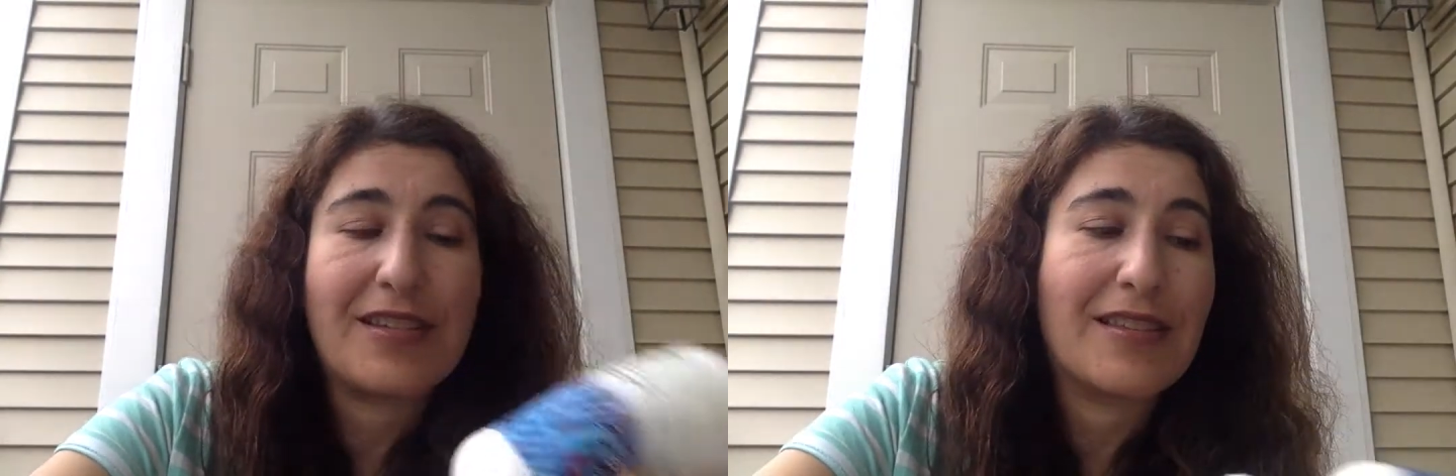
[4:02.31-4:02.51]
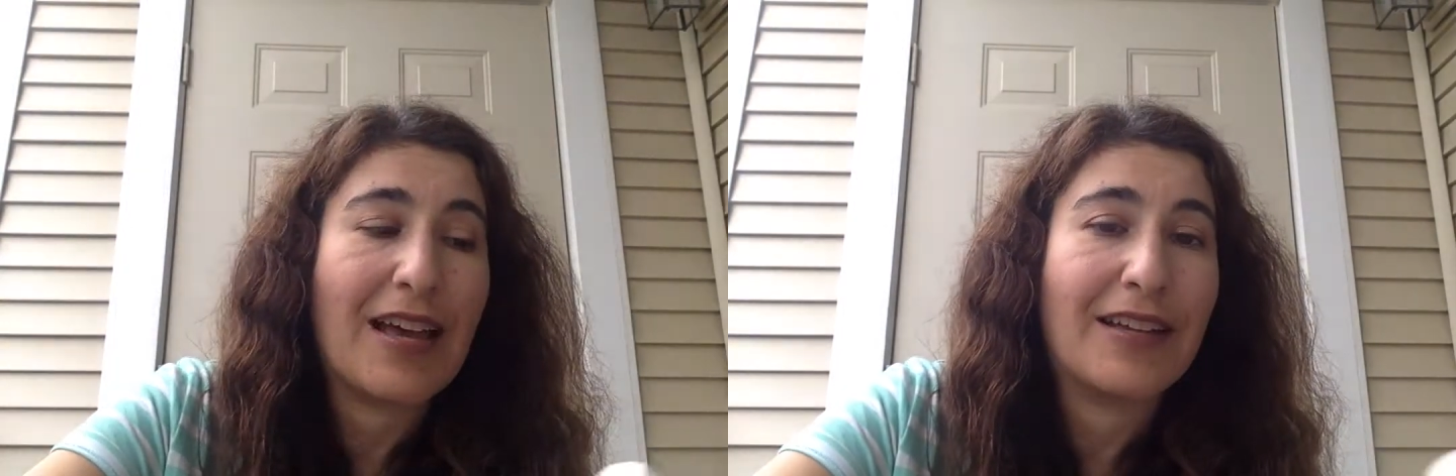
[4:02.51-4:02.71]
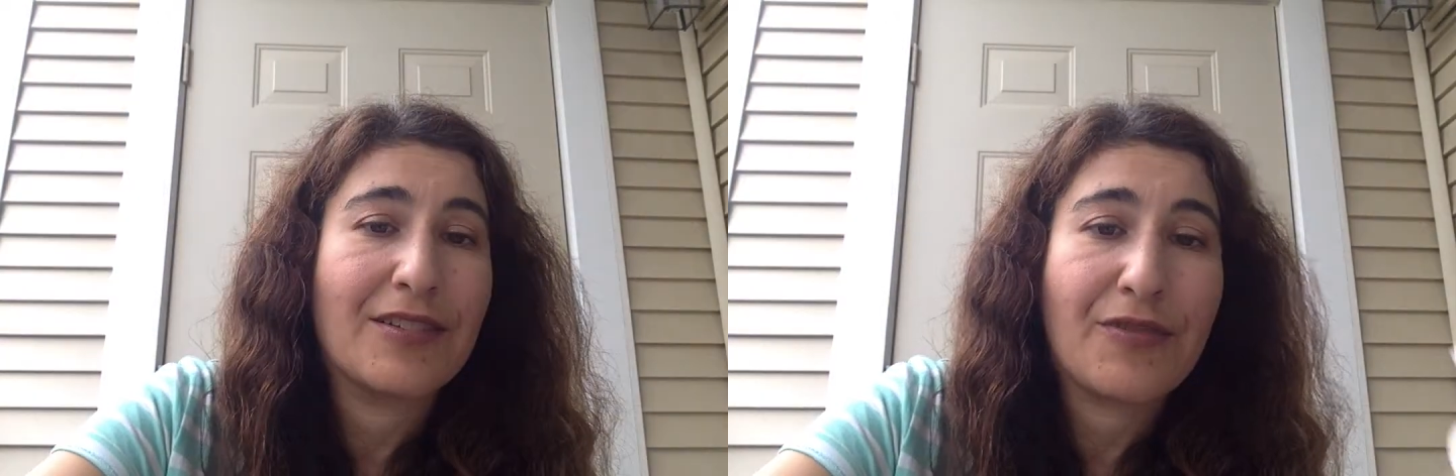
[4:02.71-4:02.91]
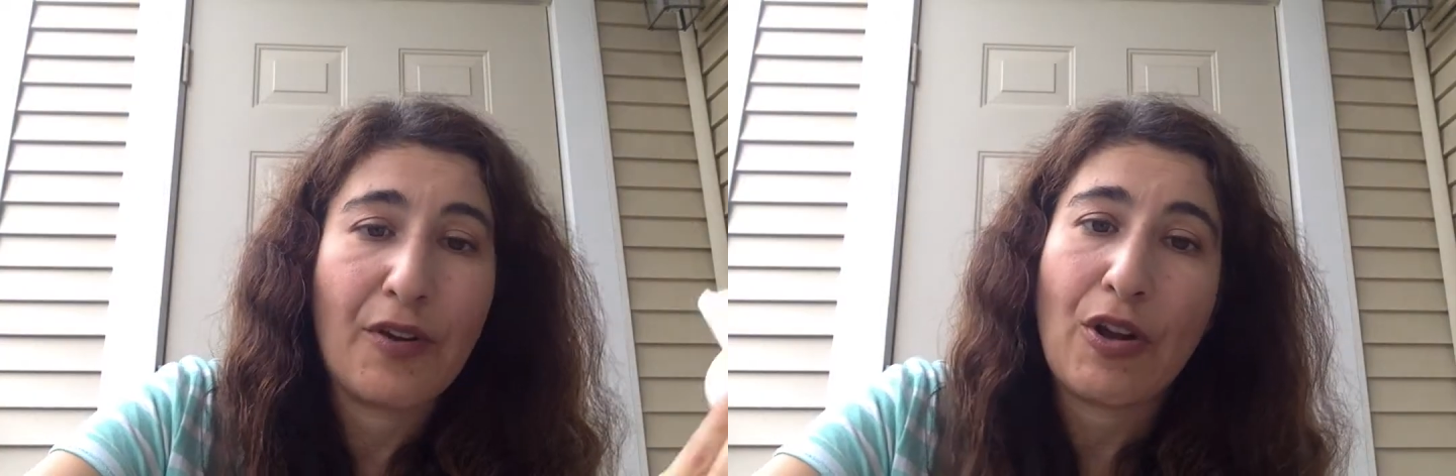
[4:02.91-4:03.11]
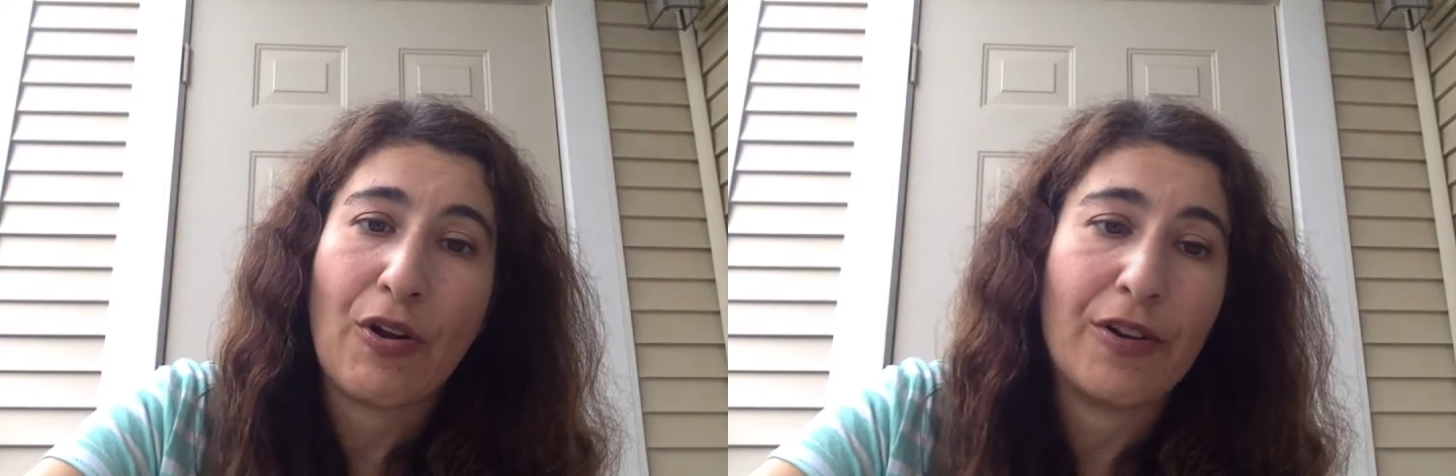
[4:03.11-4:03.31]
is that it's
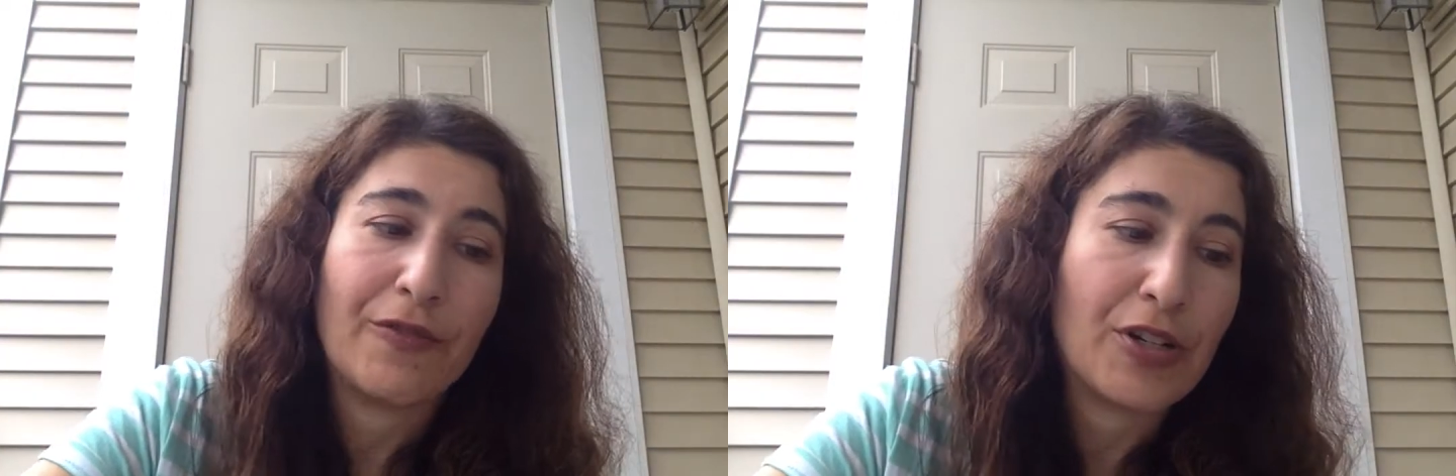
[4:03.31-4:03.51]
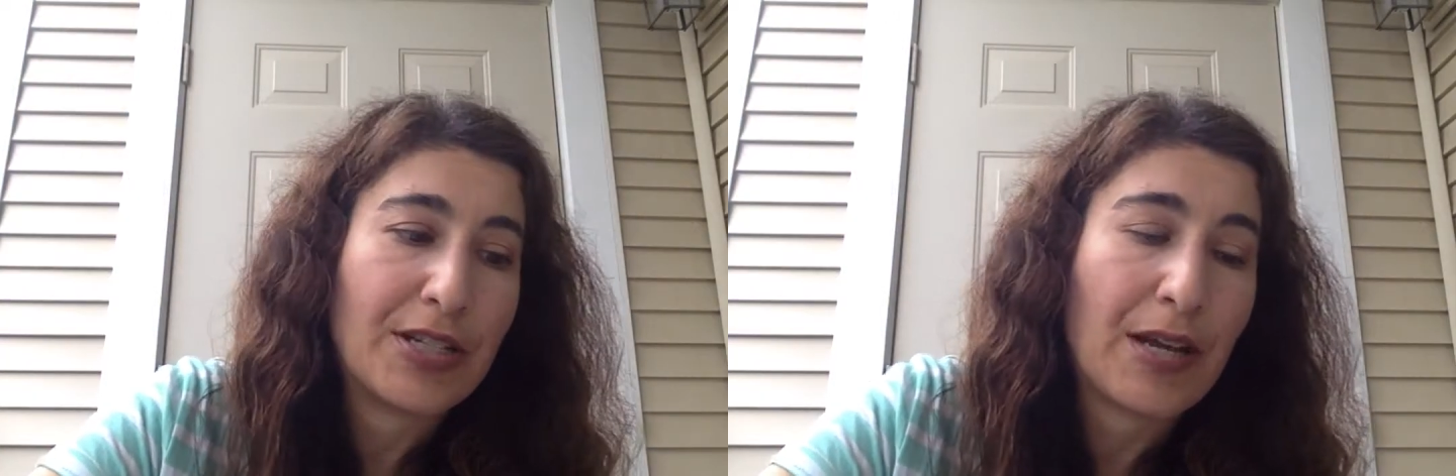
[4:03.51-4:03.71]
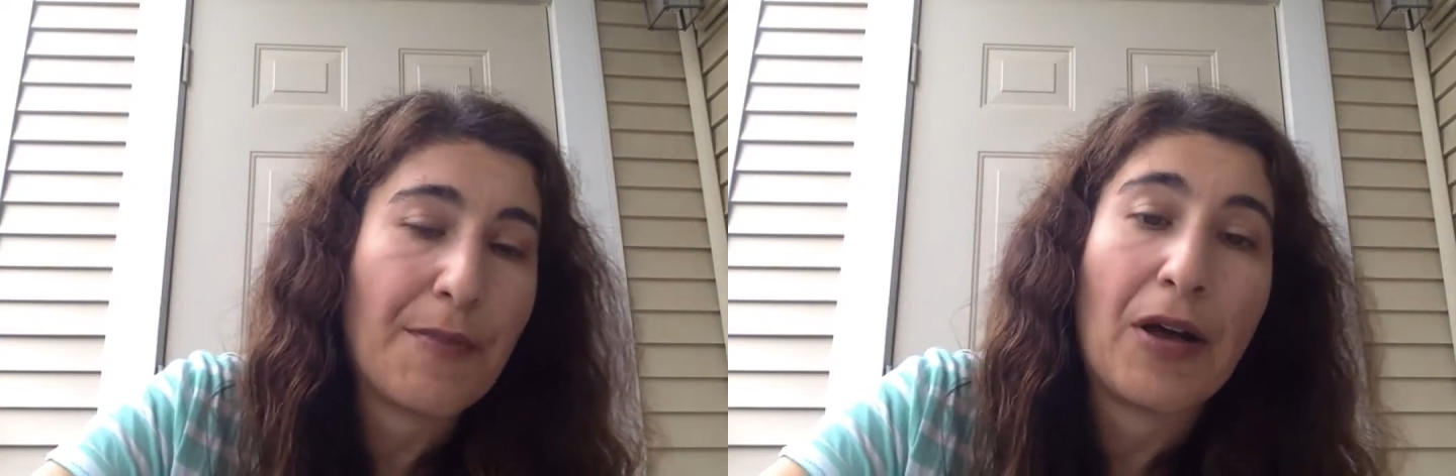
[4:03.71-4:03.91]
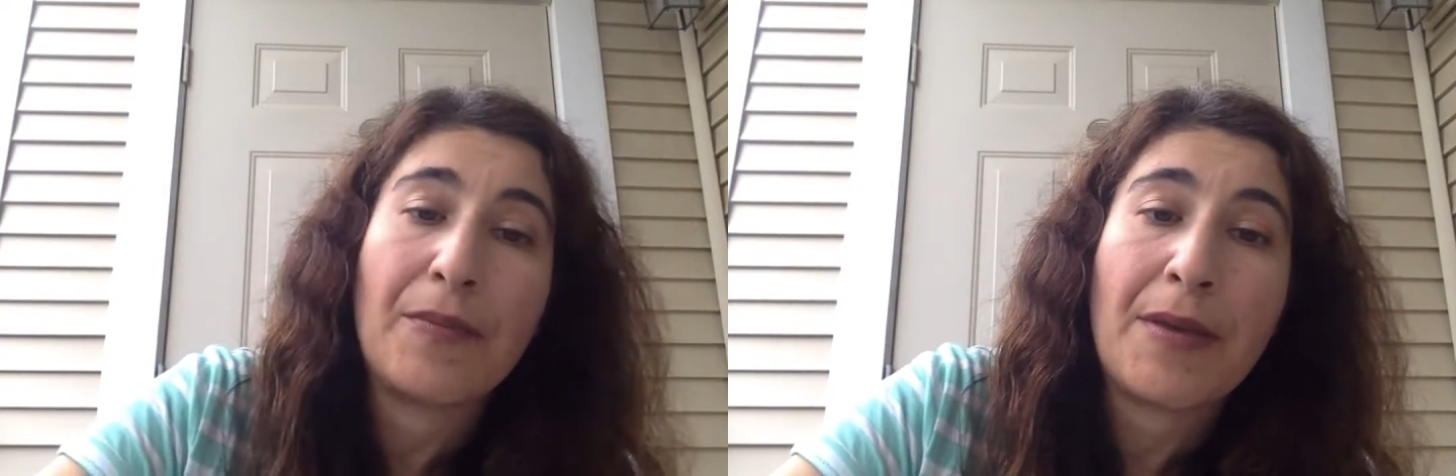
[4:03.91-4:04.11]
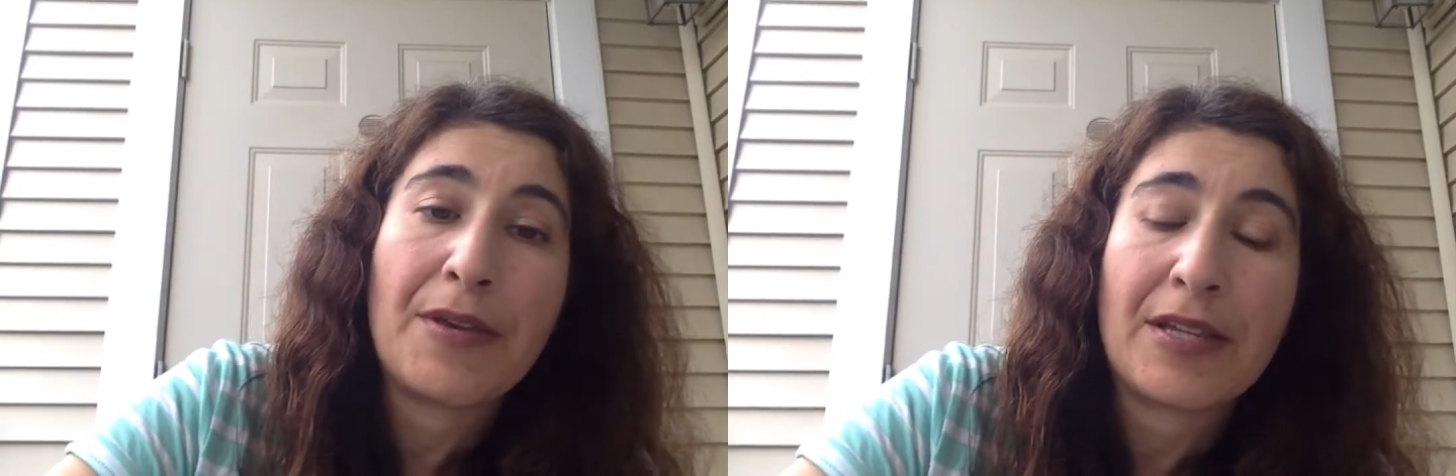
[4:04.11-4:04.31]
very hard for it to come out,
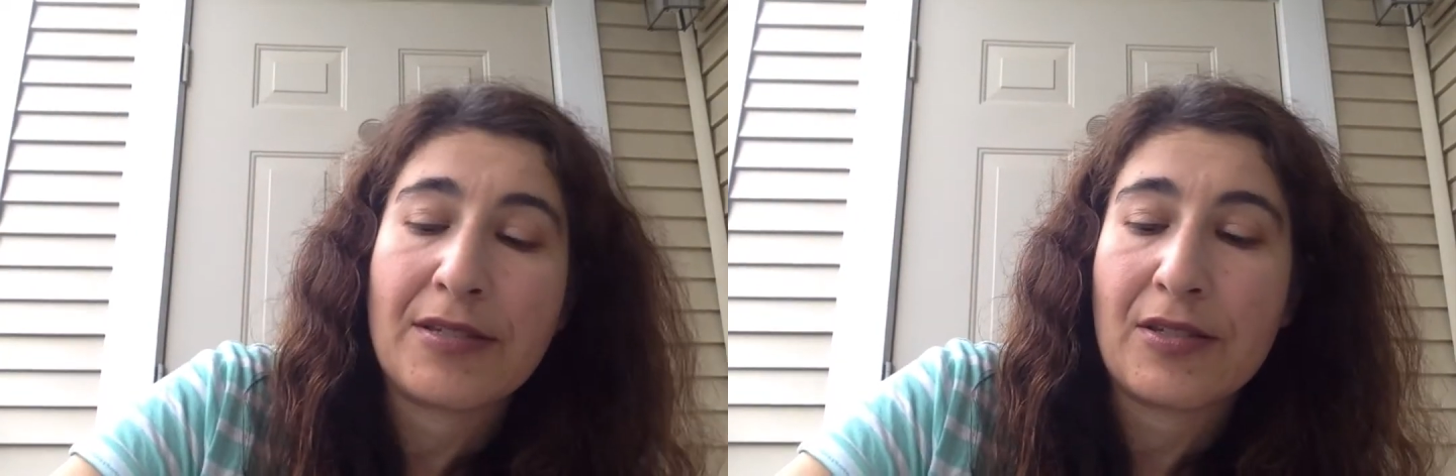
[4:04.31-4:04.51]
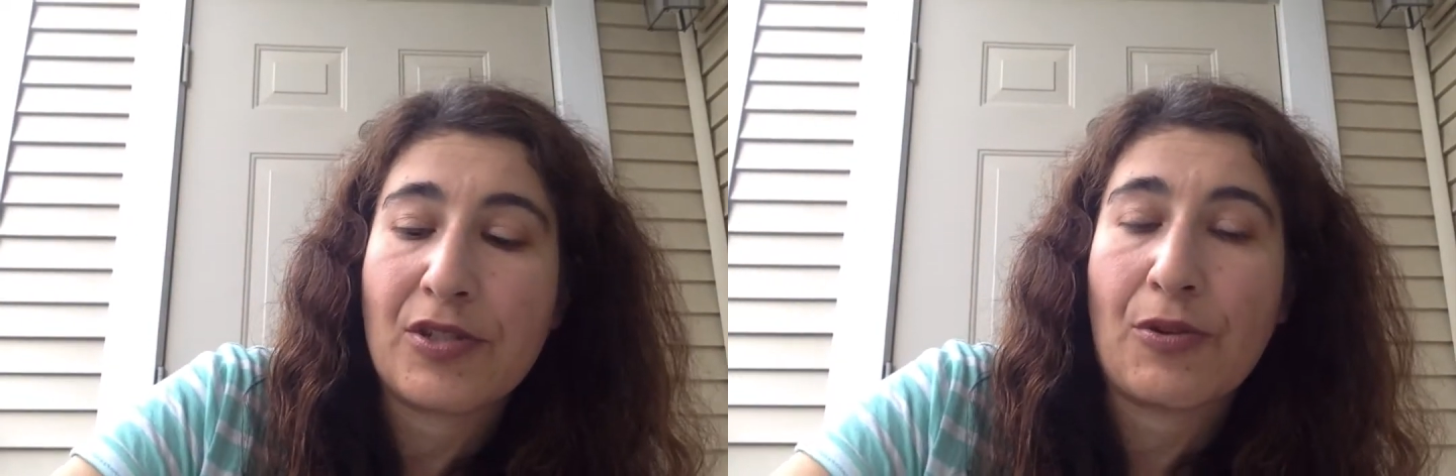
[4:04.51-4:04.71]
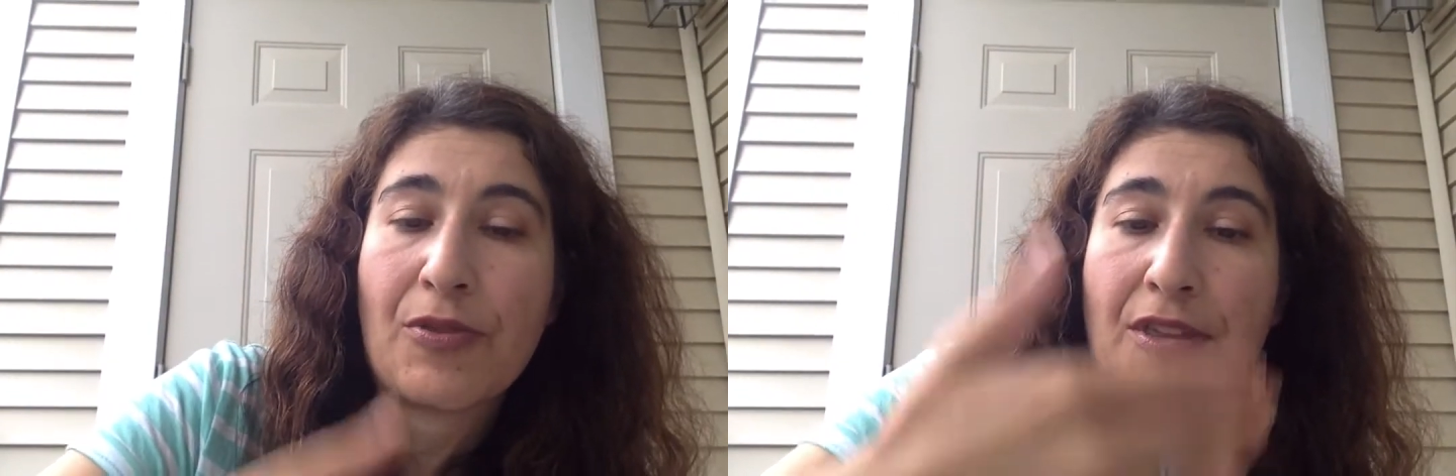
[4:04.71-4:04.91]
maybe because it's so